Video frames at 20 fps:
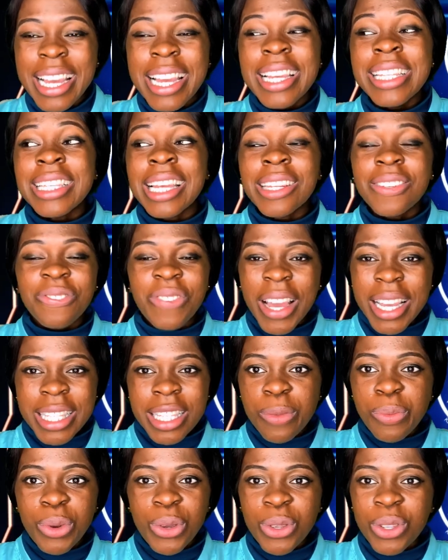It's
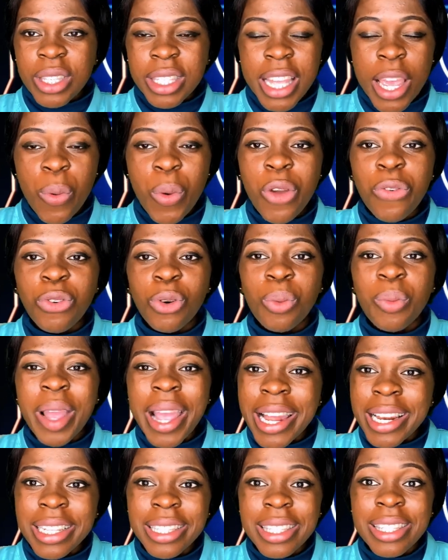advisable you stay away from
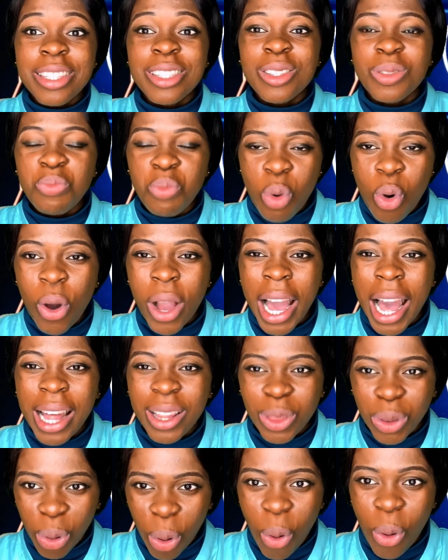anything smoke
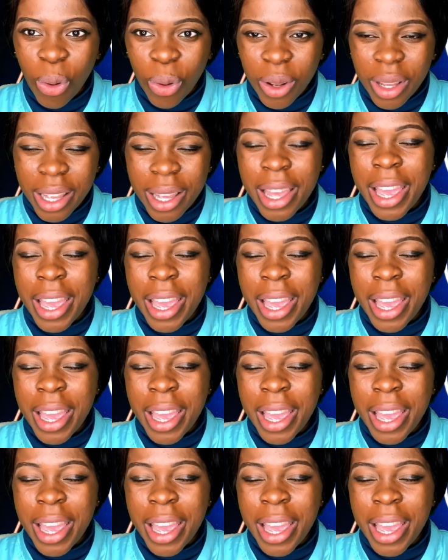at all.